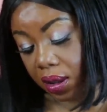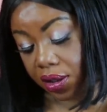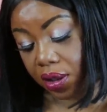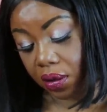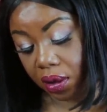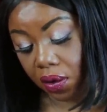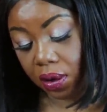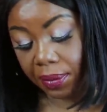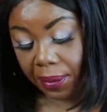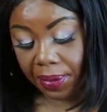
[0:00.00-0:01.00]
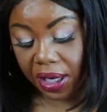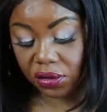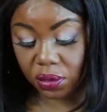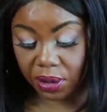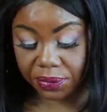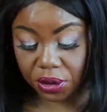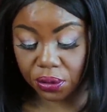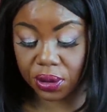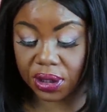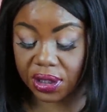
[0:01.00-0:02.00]
it's gonna go in my box what I'm
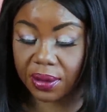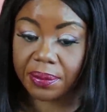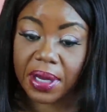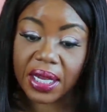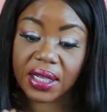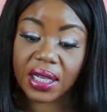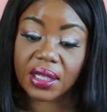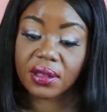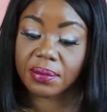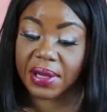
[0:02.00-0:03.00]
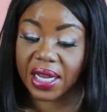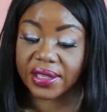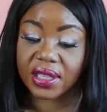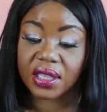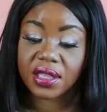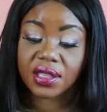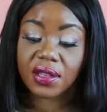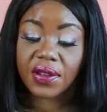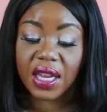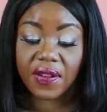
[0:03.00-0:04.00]
doing is I'm making a little basket and it's
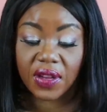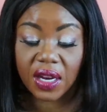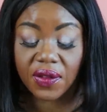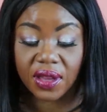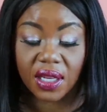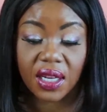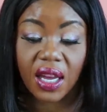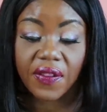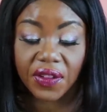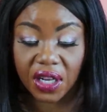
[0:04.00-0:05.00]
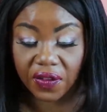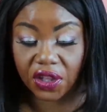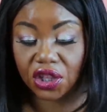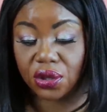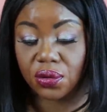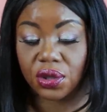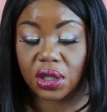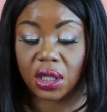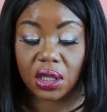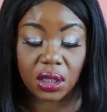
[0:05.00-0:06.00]
gonna have everything I've never used
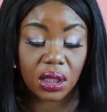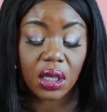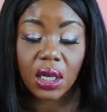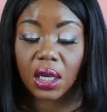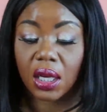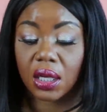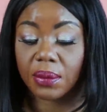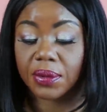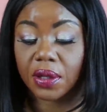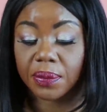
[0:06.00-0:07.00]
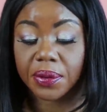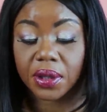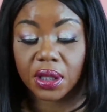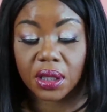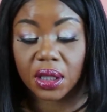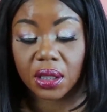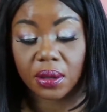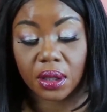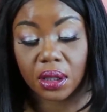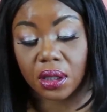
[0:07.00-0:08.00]
in it and I'm gonna put it in a.
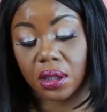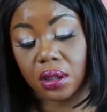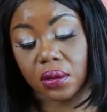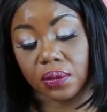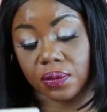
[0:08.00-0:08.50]
Uh,